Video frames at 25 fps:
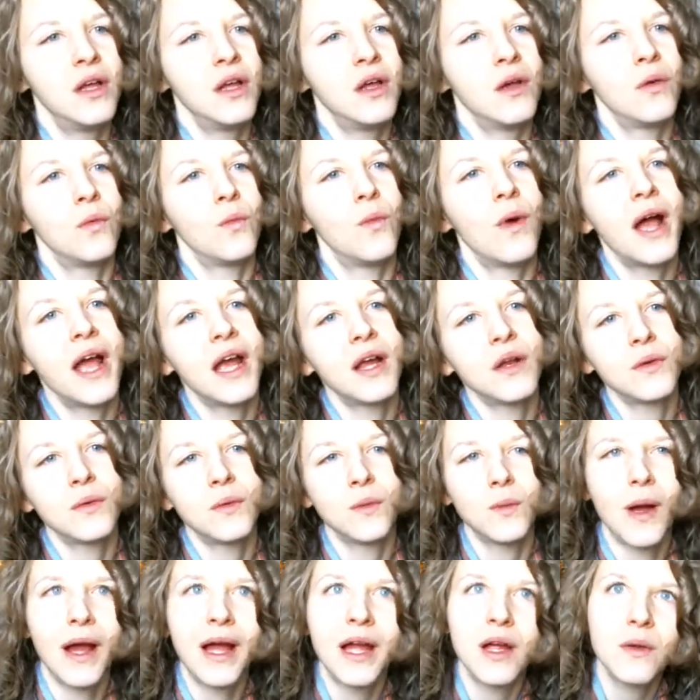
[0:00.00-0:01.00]
why do
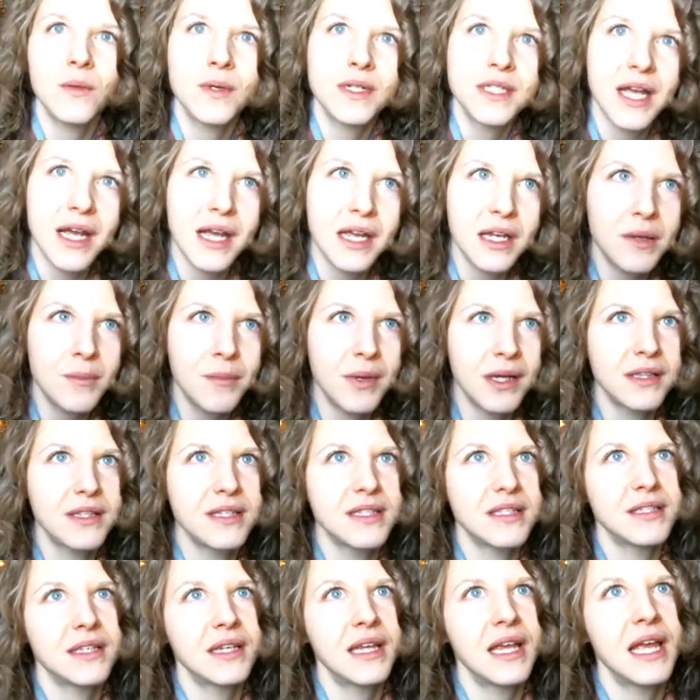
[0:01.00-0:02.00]
why are we talking about
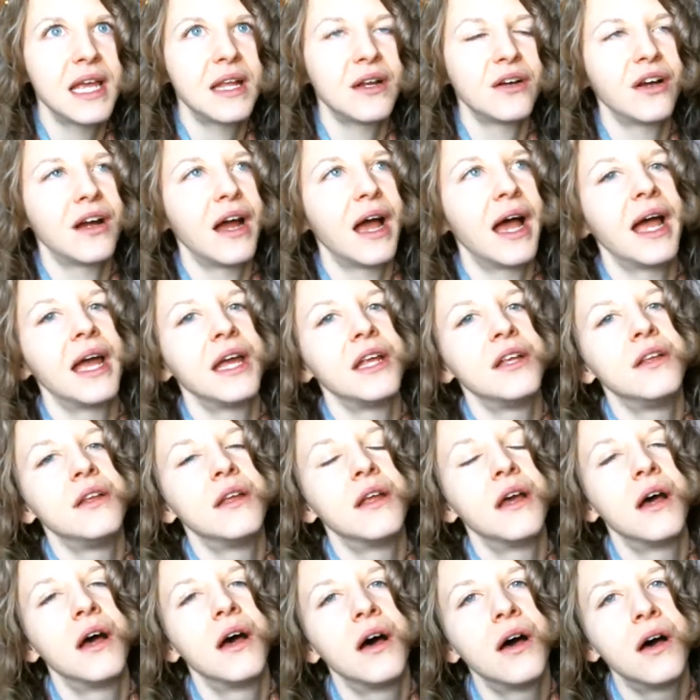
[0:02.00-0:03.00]
this again or i
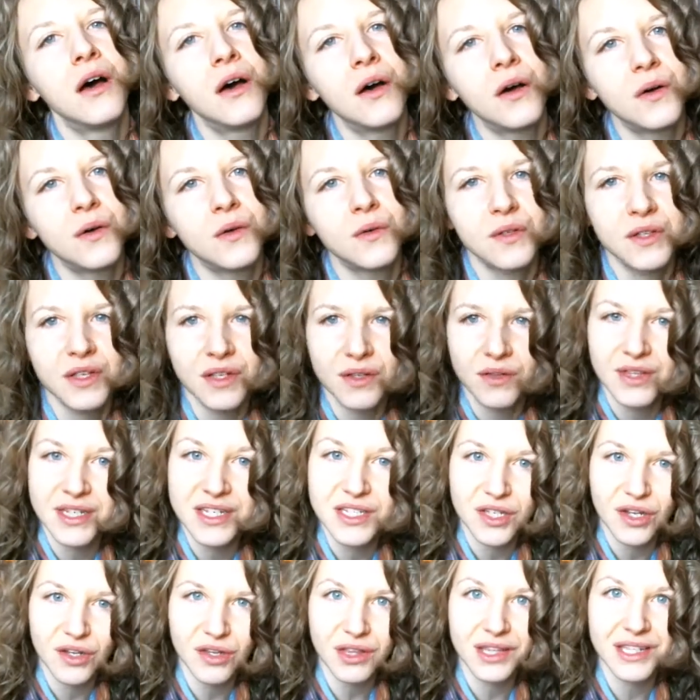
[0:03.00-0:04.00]
know, you know
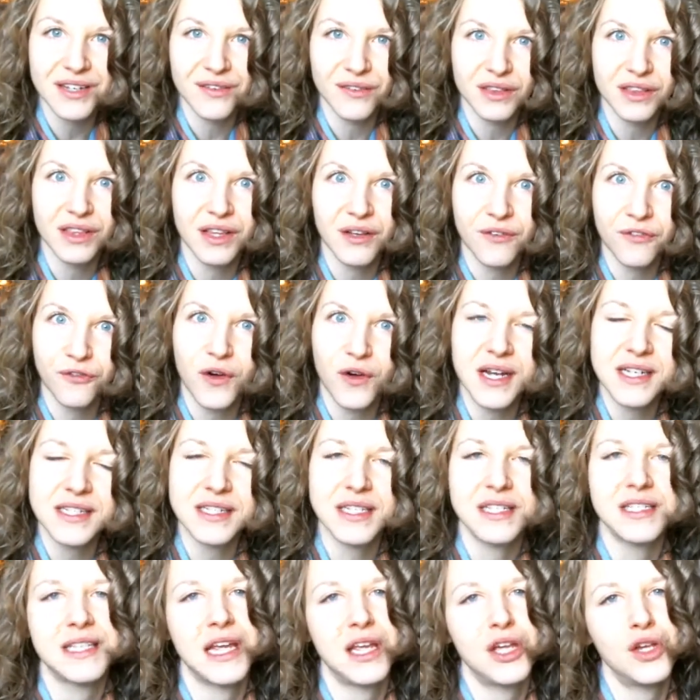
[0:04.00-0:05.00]
these are the the
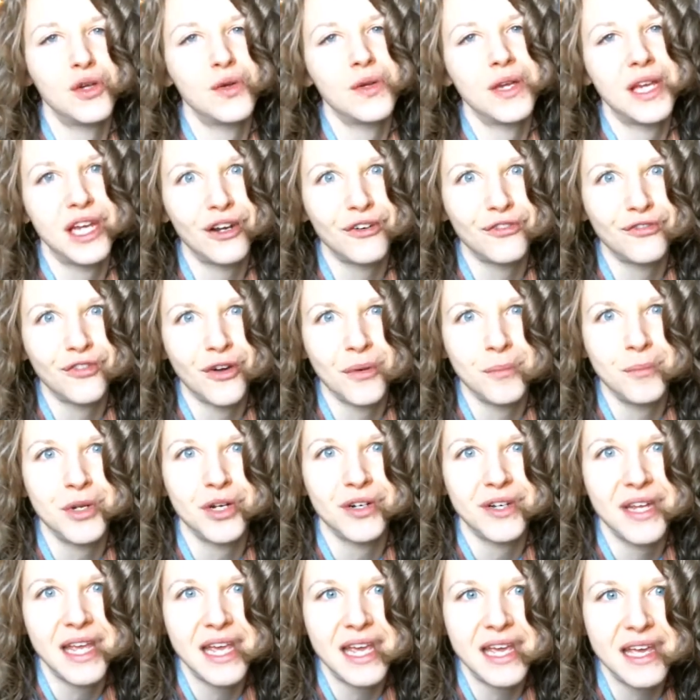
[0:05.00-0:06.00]
phrases that you hear from
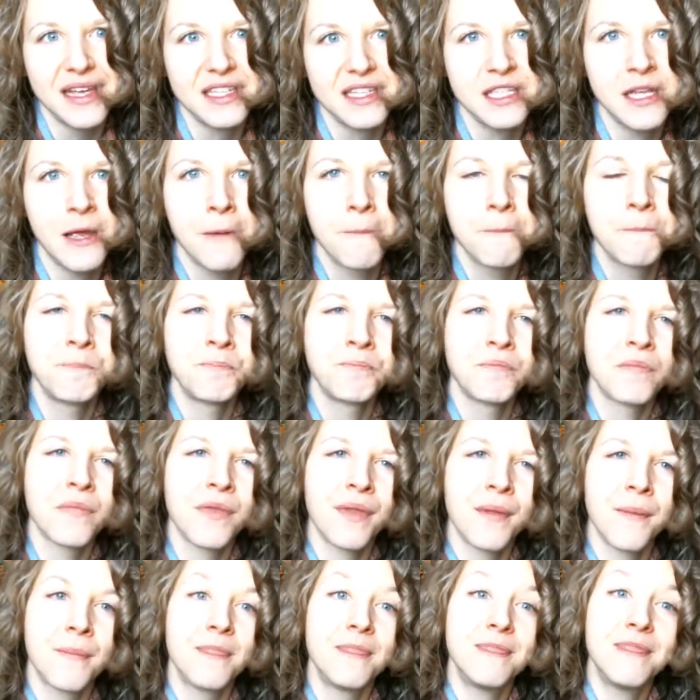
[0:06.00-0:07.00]
your kids
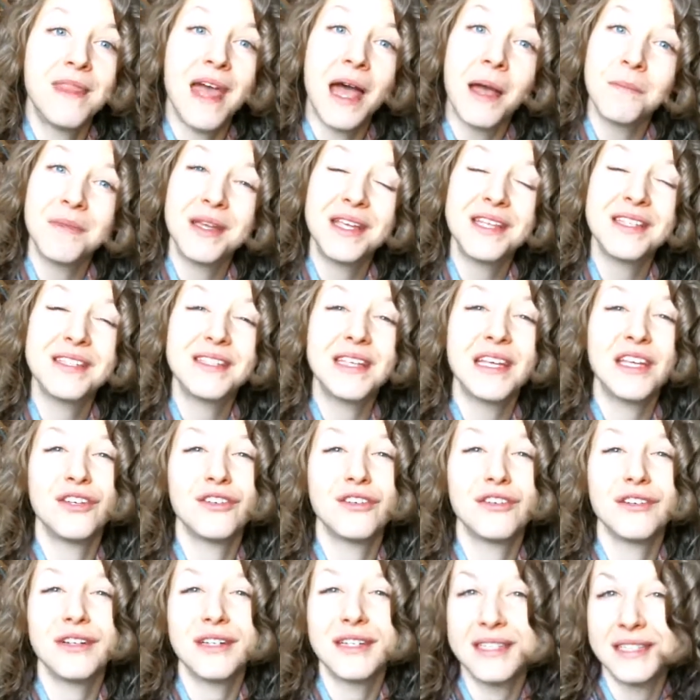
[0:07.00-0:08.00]
that means that
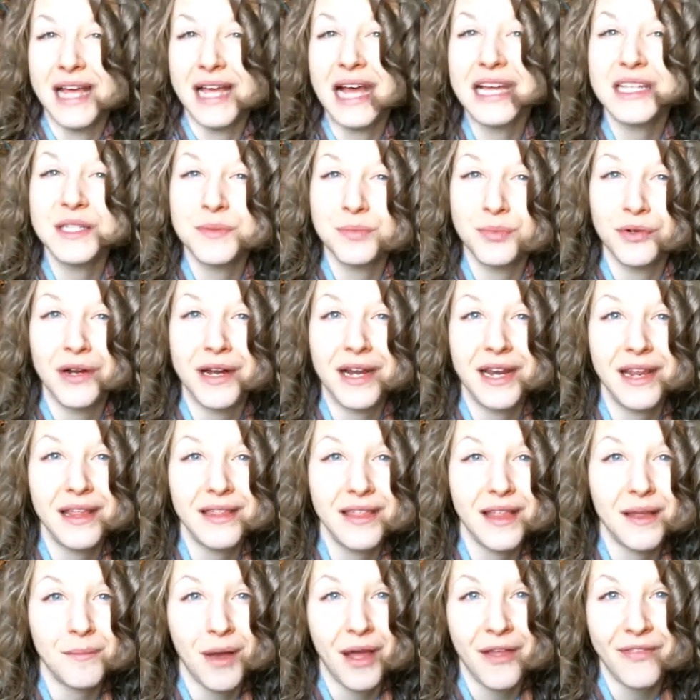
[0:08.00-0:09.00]
you're exasperating
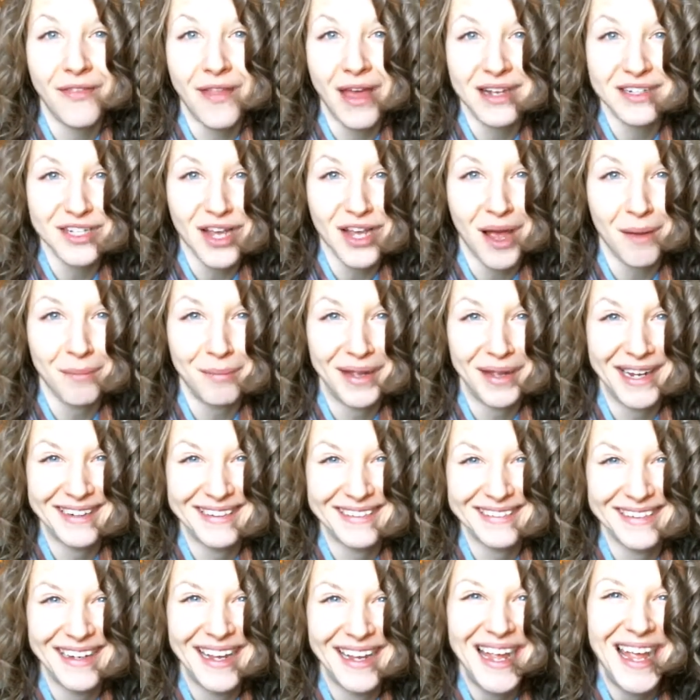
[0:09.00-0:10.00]
them on that
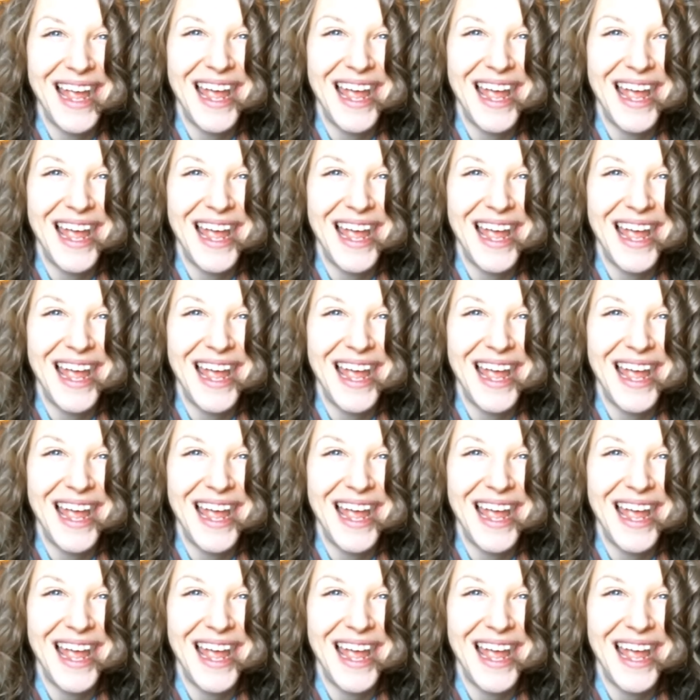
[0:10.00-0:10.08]
topic.